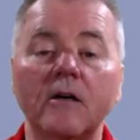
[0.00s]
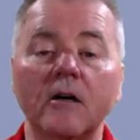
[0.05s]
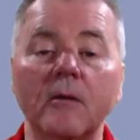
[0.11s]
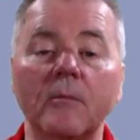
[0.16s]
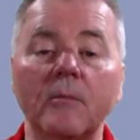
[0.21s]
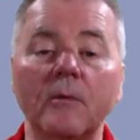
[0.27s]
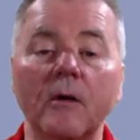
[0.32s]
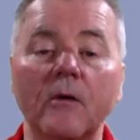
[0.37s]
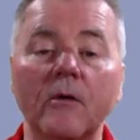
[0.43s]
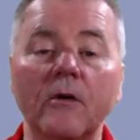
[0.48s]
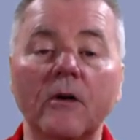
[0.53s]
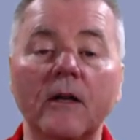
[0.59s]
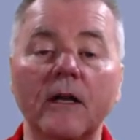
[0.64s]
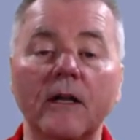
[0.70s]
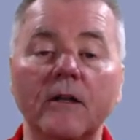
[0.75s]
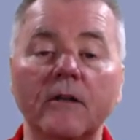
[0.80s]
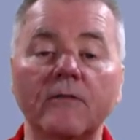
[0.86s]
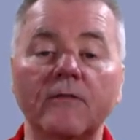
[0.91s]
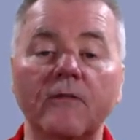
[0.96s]
uploaded
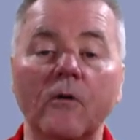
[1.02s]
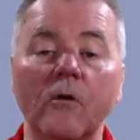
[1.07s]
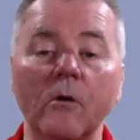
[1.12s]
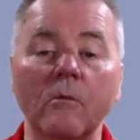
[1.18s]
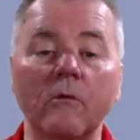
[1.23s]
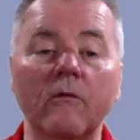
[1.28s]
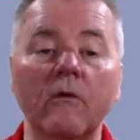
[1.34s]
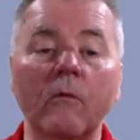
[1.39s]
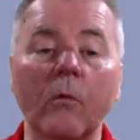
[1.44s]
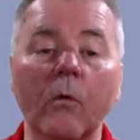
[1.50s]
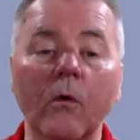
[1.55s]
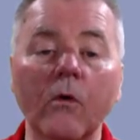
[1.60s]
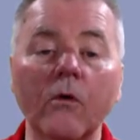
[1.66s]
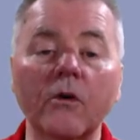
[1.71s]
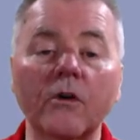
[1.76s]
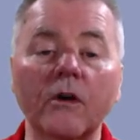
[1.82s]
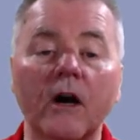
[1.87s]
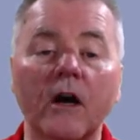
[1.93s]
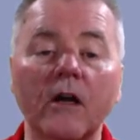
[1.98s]
in the form of a
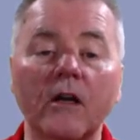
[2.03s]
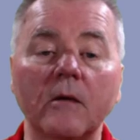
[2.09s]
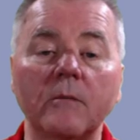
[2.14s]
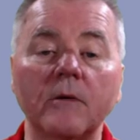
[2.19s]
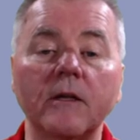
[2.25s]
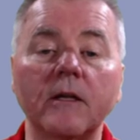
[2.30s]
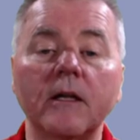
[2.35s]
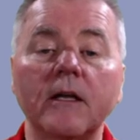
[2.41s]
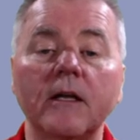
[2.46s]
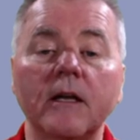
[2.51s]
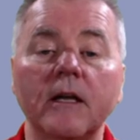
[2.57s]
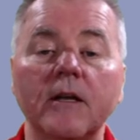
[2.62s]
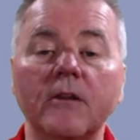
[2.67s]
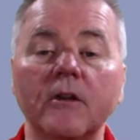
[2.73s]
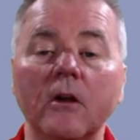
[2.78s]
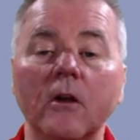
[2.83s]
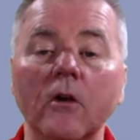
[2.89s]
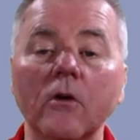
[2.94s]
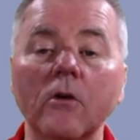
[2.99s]
Word document
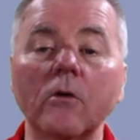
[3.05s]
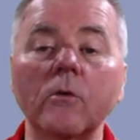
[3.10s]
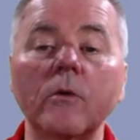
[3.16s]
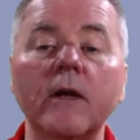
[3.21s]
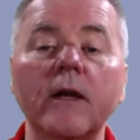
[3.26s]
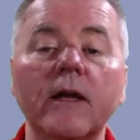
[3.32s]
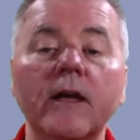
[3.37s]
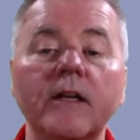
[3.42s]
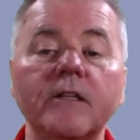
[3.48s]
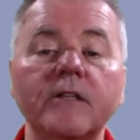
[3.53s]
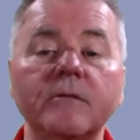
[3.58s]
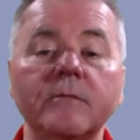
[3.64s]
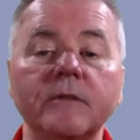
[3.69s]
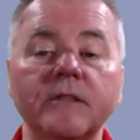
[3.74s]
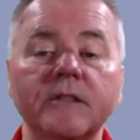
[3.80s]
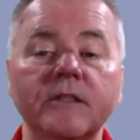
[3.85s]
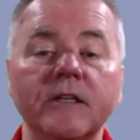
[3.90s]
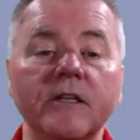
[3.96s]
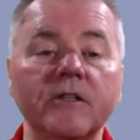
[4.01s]
in the Learner
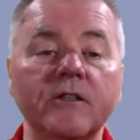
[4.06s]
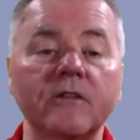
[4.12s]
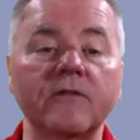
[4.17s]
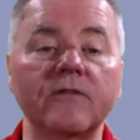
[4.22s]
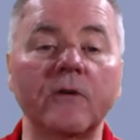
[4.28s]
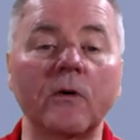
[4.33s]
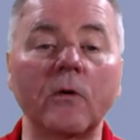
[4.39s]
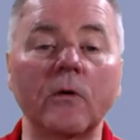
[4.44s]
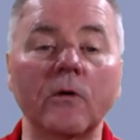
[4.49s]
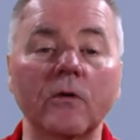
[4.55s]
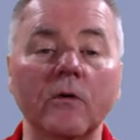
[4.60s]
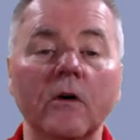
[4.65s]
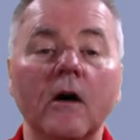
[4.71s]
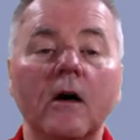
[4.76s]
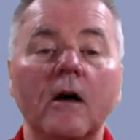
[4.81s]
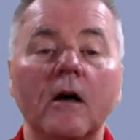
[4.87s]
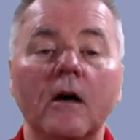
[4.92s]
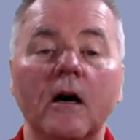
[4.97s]
Engagement section folder